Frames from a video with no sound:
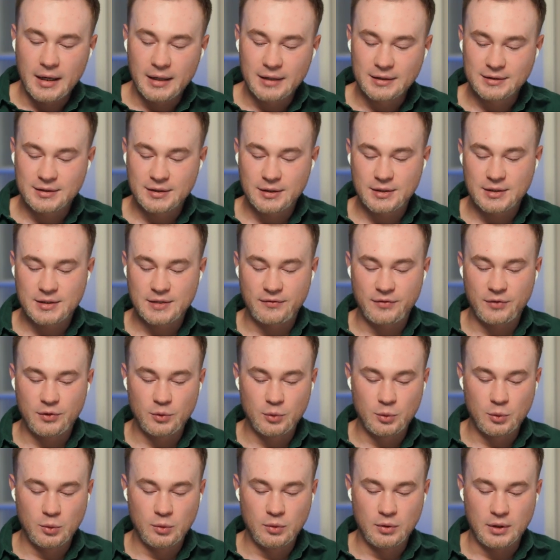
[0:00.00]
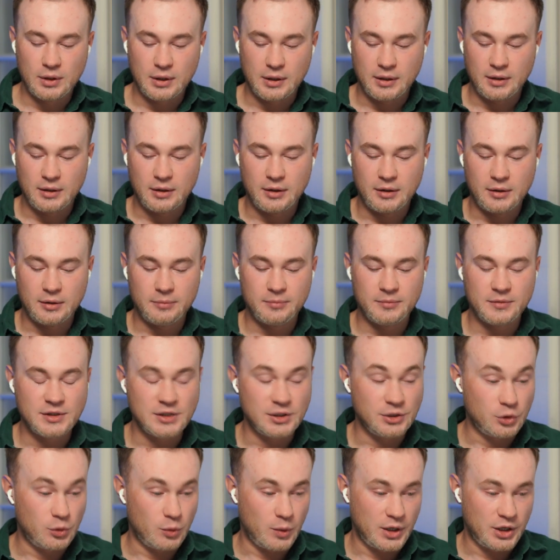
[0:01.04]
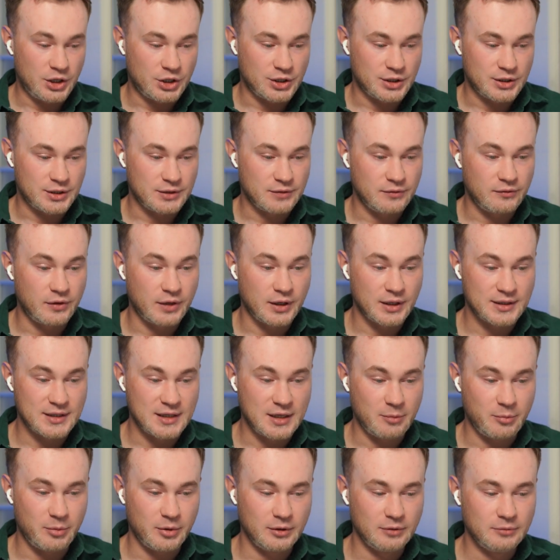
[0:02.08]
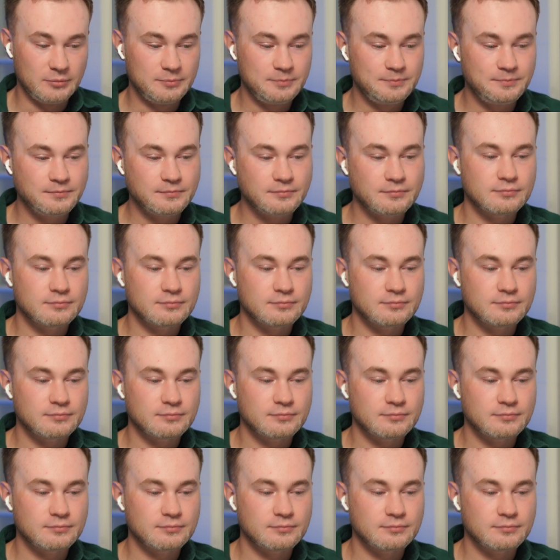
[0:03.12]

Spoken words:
And there is a few situations. For example,